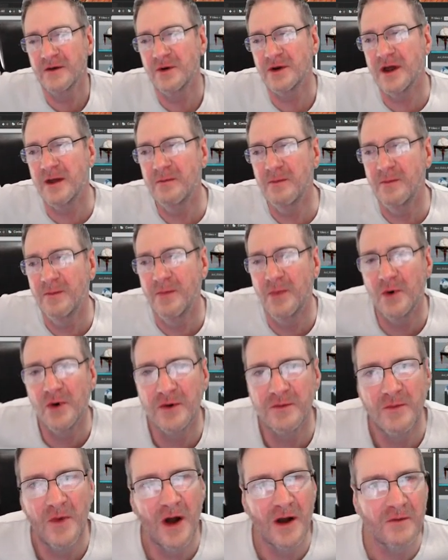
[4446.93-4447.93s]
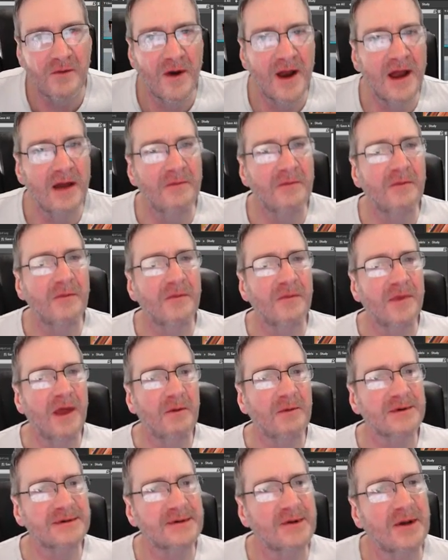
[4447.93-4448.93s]
when I bought my RAM,
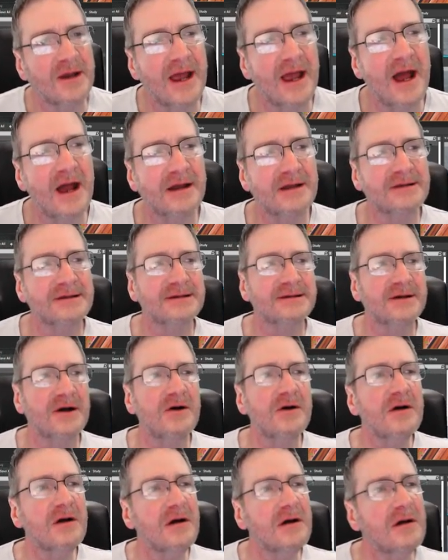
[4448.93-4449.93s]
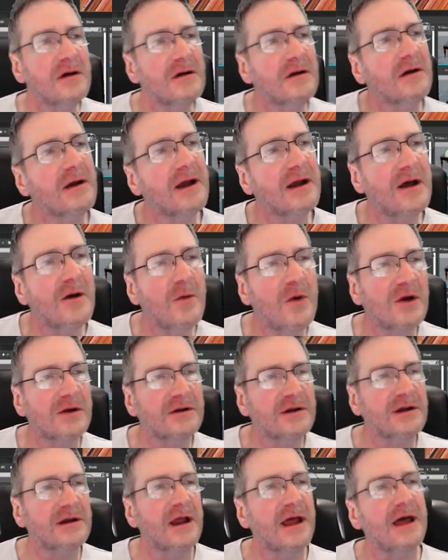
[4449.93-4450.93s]
that was all they had in stock, and I
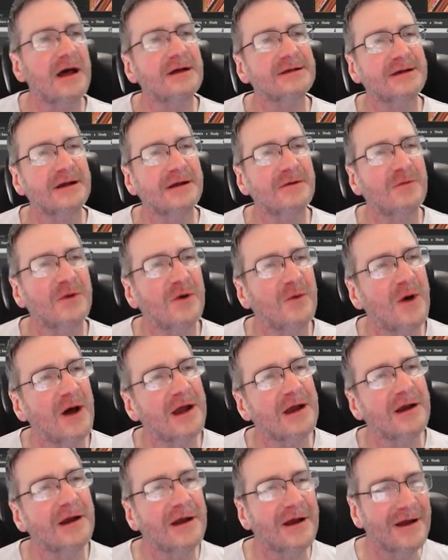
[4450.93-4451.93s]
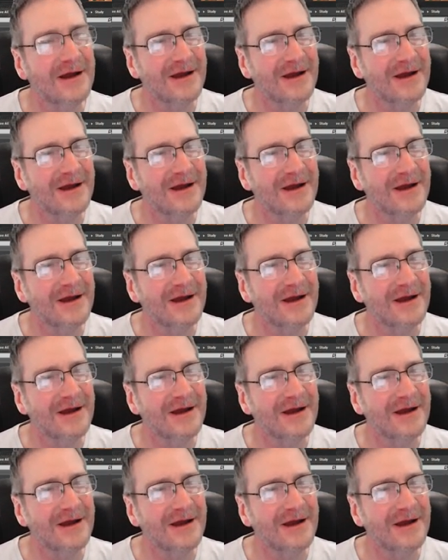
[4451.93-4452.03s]
wanted it now, so I didn't want to wait.